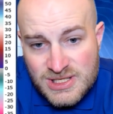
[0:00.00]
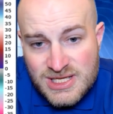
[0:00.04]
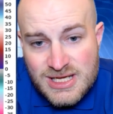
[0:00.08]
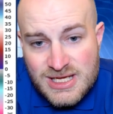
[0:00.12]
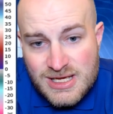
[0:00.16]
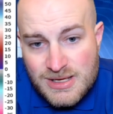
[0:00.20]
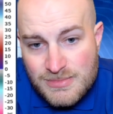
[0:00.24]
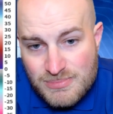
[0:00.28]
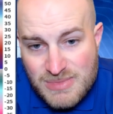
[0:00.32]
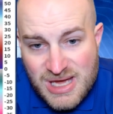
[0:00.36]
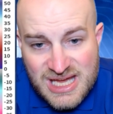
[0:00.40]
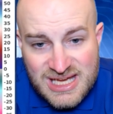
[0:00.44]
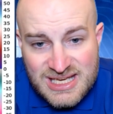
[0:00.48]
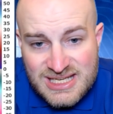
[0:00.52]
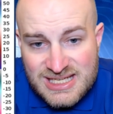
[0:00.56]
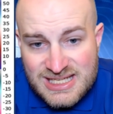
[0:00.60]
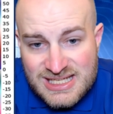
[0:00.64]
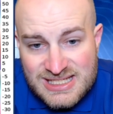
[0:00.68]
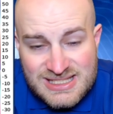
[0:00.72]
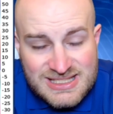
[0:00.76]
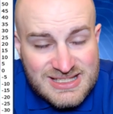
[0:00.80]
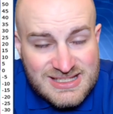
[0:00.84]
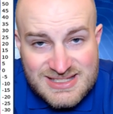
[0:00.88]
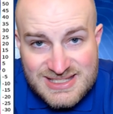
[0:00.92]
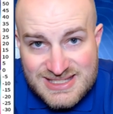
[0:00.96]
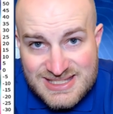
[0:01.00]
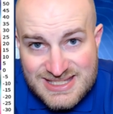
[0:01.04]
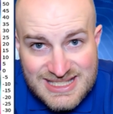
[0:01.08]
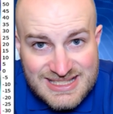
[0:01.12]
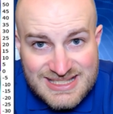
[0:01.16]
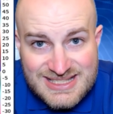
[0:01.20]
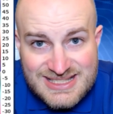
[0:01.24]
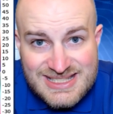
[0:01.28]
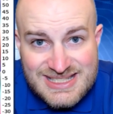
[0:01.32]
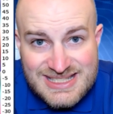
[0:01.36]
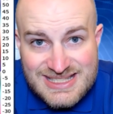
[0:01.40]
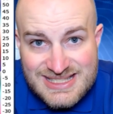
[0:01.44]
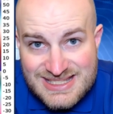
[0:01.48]
making it into the
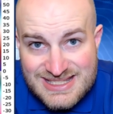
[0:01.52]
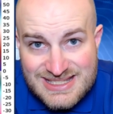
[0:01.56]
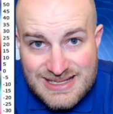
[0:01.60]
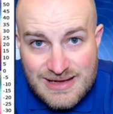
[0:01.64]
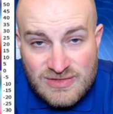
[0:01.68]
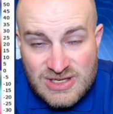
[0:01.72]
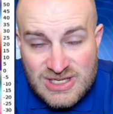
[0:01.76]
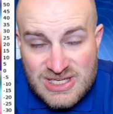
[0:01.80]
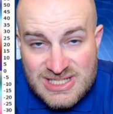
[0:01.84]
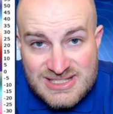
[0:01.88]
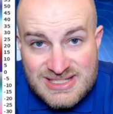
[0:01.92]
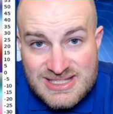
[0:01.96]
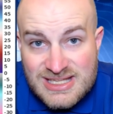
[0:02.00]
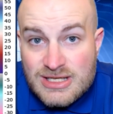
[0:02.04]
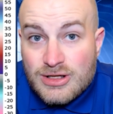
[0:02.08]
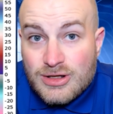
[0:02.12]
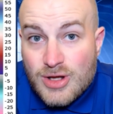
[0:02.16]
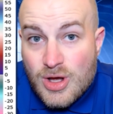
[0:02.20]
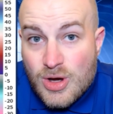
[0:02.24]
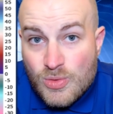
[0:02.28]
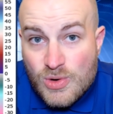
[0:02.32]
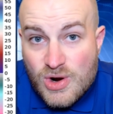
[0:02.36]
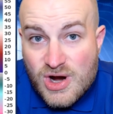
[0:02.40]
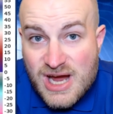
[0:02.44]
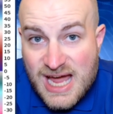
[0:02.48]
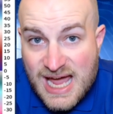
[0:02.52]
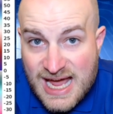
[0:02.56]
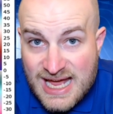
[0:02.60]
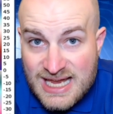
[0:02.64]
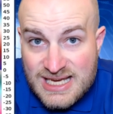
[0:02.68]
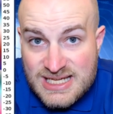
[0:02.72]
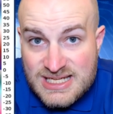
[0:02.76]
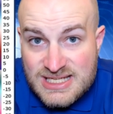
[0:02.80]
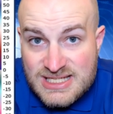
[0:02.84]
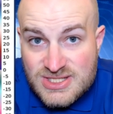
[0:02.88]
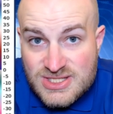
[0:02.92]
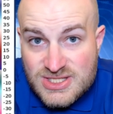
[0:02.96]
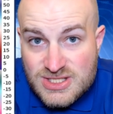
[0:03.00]
60s, 70s, and lower
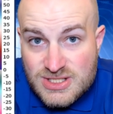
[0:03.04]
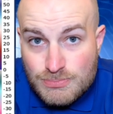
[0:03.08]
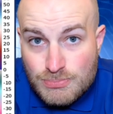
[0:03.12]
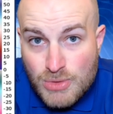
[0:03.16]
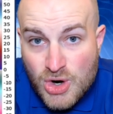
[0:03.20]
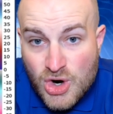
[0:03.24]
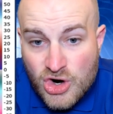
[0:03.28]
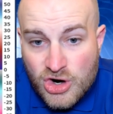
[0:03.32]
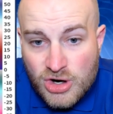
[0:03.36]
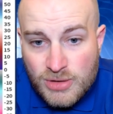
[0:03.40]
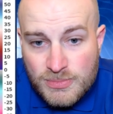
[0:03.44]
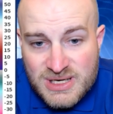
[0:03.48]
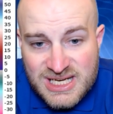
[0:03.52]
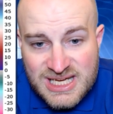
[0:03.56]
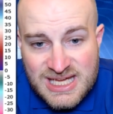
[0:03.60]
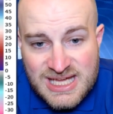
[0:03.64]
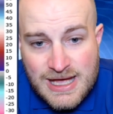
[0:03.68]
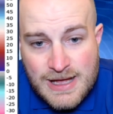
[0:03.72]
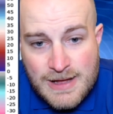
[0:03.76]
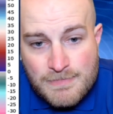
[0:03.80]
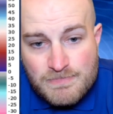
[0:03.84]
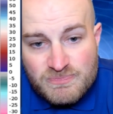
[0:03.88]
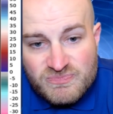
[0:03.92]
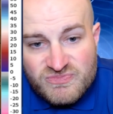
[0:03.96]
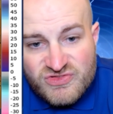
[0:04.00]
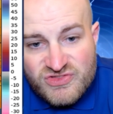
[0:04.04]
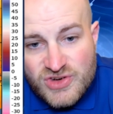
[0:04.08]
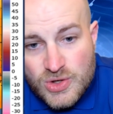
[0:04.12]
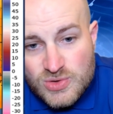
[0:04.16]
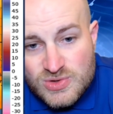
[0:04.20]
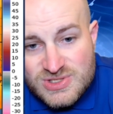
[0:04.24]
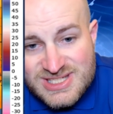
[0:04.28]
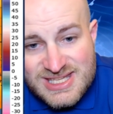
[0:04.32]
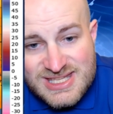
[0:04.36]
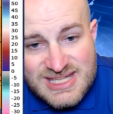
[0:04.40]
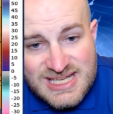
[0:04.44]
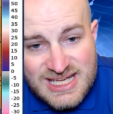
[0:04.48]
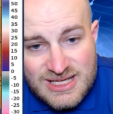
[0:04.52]
80s tomorrow. But again,
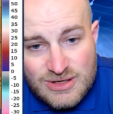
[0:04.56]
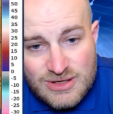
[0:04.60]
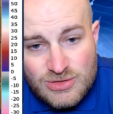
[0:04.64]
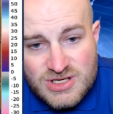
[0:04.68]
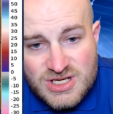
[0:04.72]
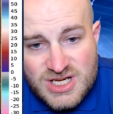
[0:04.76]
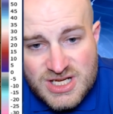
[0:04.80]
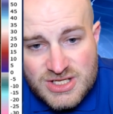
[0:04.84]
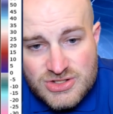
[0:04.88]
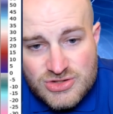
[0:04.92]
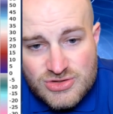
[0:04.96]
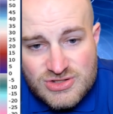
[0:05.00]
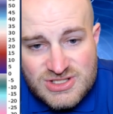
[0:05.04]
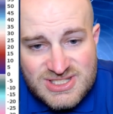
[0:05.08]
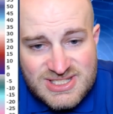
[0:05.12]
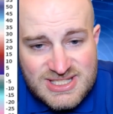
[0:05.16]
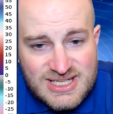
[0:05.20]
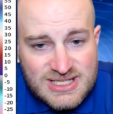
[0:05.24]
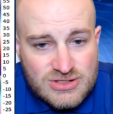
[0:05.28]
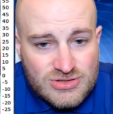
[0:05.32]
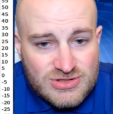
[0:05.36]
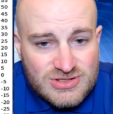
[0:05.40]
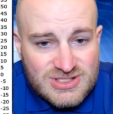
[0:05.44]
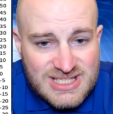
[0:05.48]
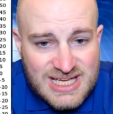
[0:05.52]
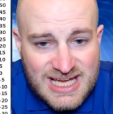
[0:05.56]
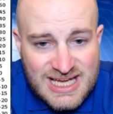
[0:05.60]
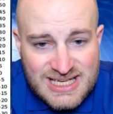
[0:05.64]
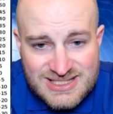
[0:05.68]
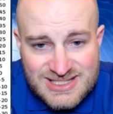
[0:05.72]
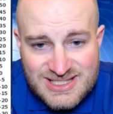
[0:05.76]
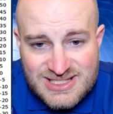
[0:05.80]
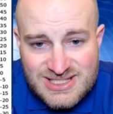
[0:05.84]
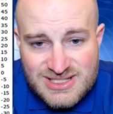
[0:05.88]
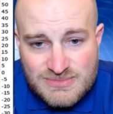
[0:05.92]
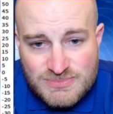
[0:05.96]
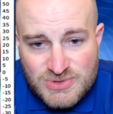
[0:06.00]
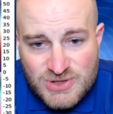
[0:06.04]
folks in the Hill Country, Central
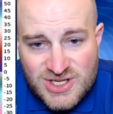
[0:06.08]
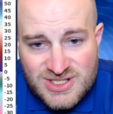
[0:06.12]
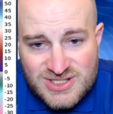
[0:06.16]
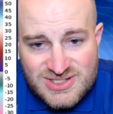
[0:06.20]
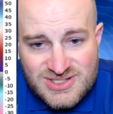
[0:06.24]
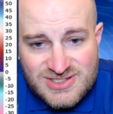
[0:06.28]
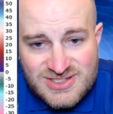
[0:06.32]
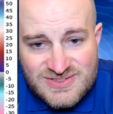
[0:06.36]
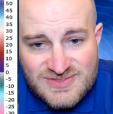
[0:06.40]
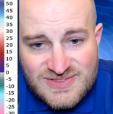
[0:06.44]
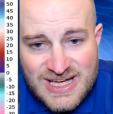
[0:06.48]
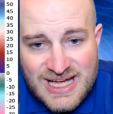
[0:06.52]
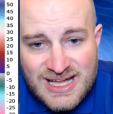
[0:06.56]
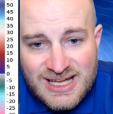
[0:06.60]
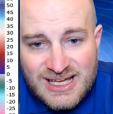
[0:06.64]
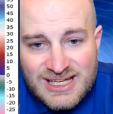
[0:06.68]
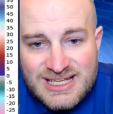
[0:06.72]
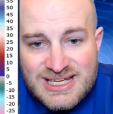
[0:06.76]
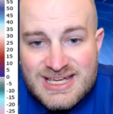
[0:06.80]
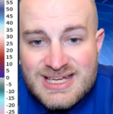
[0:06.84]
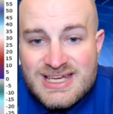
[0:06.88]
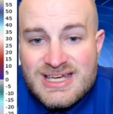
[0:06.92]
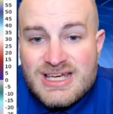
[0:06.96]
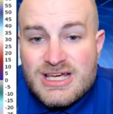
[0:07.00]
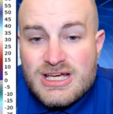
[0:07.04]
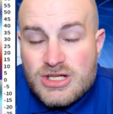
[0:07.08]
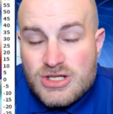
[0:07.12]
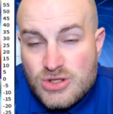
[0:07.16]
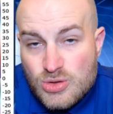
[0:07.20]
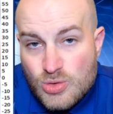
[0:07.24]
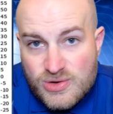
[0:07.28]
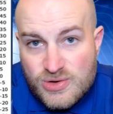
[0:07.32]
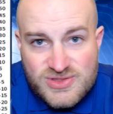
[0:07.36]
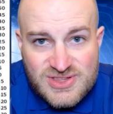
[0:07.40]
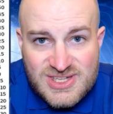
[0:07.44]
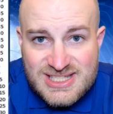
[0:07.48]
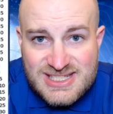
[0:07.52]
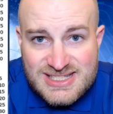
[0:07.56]
Texas, the Brazos Valley,
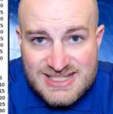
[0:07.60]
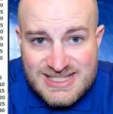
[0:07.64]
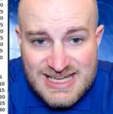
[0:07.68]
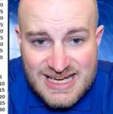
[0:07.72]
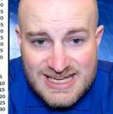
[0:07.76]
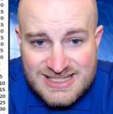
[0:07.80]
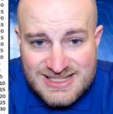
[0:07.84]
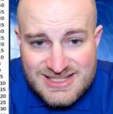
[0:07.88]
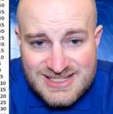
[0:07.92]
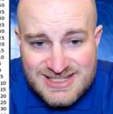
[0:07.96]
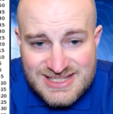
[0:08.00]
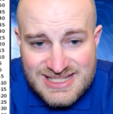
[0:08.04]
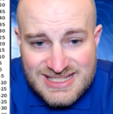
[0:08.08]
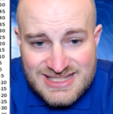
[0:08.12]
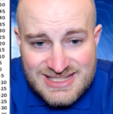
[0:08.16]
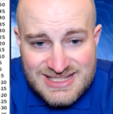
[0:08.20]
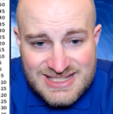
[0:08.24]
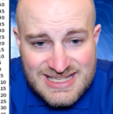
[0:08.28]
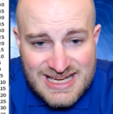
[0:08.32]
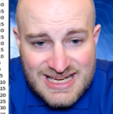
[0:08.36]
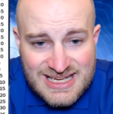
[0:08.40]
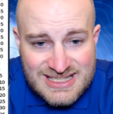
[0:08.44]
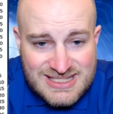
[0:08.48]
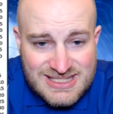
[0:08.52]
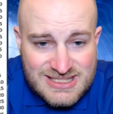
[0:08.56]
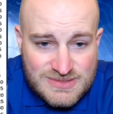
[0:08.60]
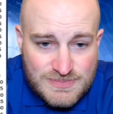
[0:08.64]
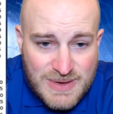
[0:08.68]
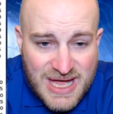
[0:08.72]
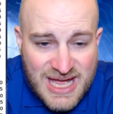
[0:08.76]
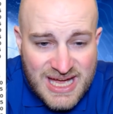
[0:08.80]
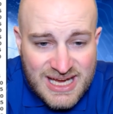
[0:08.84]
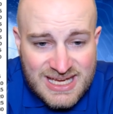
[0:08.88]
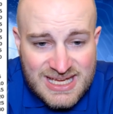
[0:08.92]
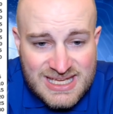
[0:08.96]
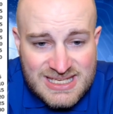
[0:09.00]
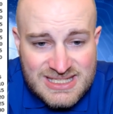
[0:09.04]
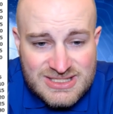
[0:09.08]
Northeast Texas, East Texas,
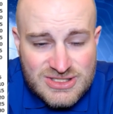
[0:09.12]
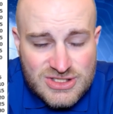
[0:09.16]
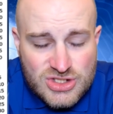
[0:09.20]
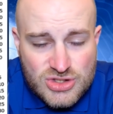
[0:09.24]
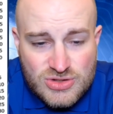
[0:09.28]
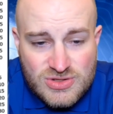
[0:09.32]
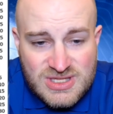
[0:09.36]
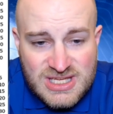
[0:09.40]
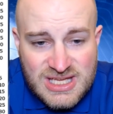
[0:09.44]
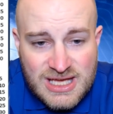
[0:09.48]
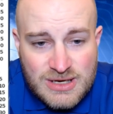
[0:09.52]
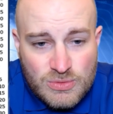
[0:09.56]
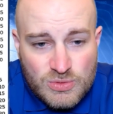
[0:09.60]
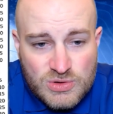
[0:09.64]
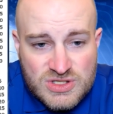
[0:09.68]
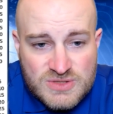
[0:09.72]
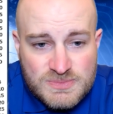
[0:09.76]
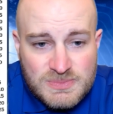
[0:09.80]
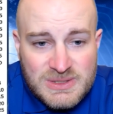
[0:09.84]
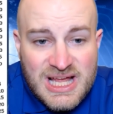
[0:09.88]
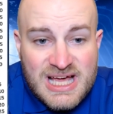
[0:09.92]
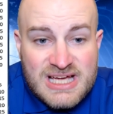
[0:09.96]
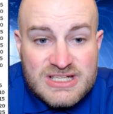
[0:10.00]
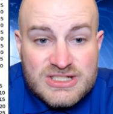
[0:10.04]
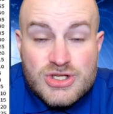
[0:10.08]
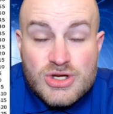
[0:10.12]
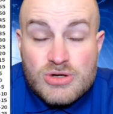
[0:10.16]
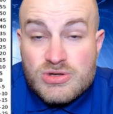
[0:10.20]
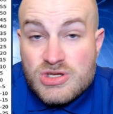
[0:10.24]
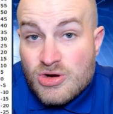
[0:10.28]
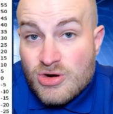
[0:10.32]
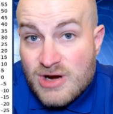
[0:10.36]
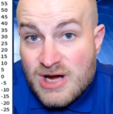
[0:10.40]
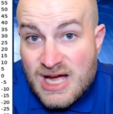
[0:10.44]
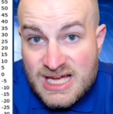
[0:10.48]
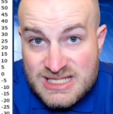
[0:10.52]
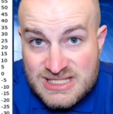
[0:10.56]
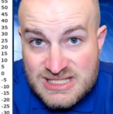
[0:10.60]
back into the Edwards Plateau, your
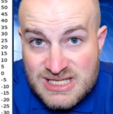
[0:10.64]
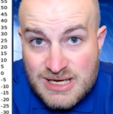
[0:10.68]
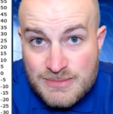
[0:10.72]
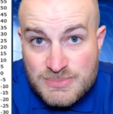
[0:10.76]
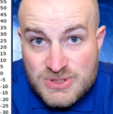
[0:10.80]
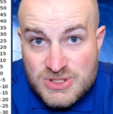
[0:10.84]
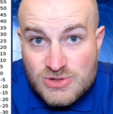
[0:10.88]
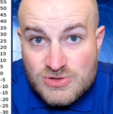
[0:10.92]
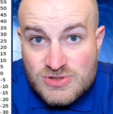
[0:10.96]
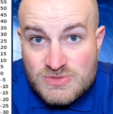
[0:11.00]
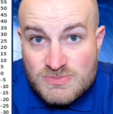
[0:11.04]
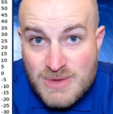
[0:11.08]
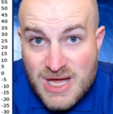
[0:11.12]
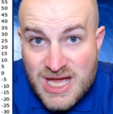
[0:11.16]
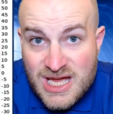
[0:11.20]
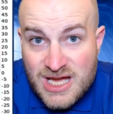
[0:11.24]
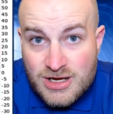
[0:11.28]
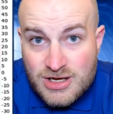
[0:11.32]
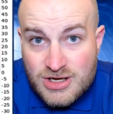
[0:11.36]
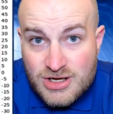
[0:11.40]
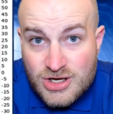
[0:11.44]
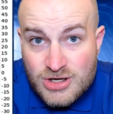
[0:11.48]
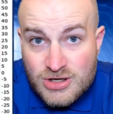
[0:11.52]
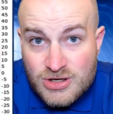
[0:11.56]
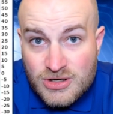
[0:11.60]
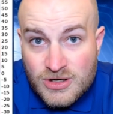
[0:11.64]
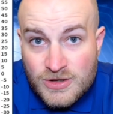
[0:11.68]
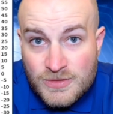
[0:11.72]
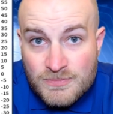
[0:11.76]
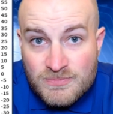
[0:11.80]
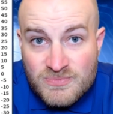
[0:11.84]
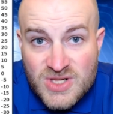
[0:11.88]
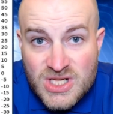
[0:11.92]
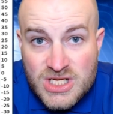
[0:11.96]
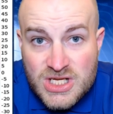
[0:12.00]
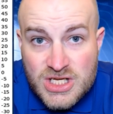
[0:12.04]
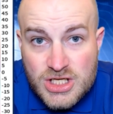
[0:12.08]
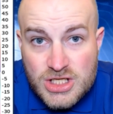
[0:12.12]
high temperatures may occur
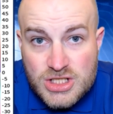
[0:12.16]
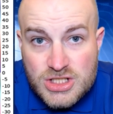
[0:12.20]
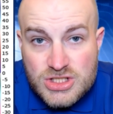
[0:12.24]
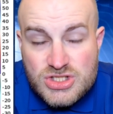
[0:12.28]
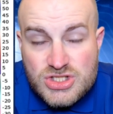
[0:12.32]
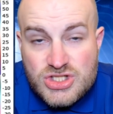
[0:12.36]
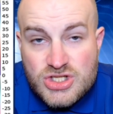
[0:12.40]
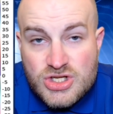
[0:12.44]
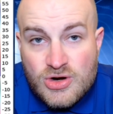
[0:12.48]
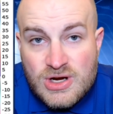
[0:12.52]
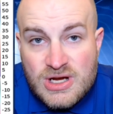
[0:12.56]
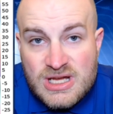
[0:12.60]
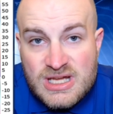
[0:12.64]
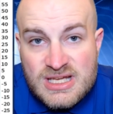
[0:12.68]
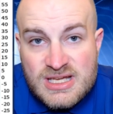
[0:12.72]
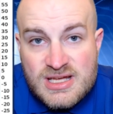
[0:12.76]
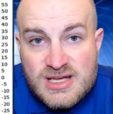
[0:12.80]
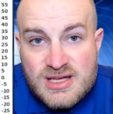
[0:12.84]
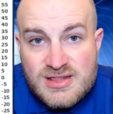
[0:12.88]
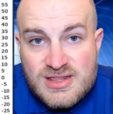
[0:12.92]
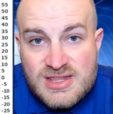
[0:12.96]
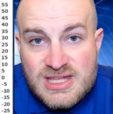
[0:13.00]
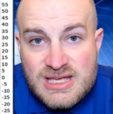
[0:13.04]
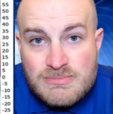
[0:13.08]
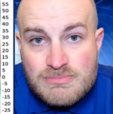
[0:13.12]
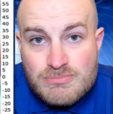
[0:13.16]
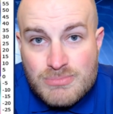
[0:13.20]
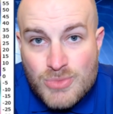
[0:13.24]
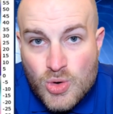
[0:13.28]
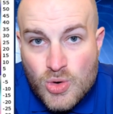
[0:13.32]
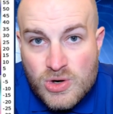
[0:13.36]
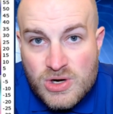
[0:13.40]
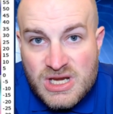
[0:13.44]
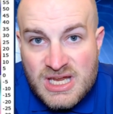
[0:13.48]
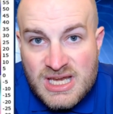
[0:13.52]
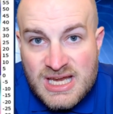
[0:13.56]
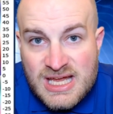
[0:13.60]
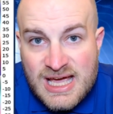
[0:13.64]
during the
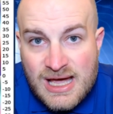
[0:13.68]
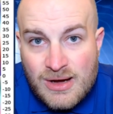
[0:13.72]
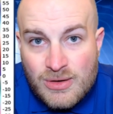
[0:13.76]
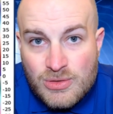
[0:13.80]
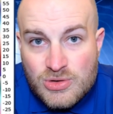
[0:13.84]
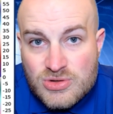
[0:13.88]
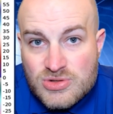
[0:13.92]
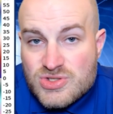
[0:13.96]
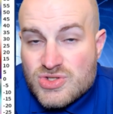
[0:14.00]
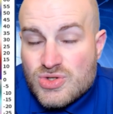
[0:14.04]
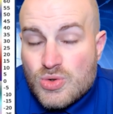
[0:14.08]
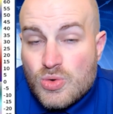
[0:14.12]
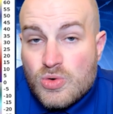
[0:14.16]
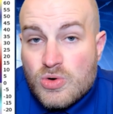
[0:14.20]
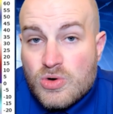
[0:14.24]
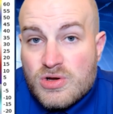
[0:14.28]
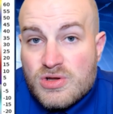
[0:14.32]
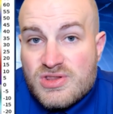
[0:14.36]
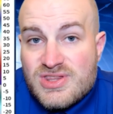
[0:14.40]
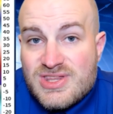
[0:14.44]
morning hours or the